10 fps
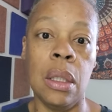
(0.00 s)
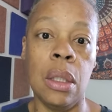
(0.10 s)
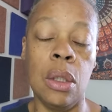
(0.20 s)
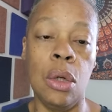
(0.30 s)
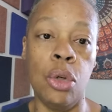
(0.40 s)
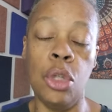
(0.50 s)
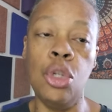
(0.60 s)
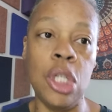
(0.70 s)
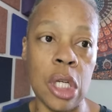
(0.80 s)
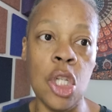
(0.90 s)
You know, you
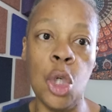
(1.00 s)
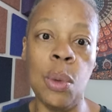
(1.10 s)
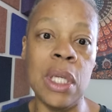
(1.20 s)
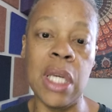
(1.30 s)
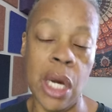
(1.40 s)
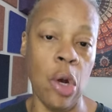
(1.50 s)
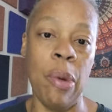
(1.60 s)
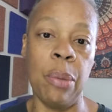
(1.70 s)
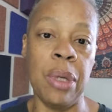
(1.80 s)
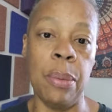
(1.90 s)
genuinely care
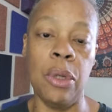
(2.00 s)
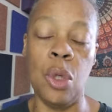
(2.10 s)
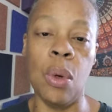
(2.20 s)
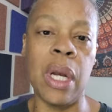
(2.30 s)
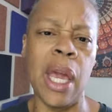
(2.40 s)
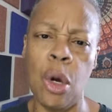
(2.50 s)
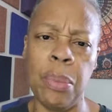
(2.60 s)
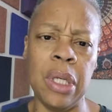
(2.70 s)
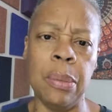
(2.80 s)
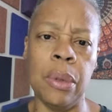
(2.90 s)
about people. You want to help
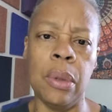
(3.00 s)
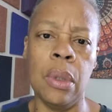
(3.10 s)
people.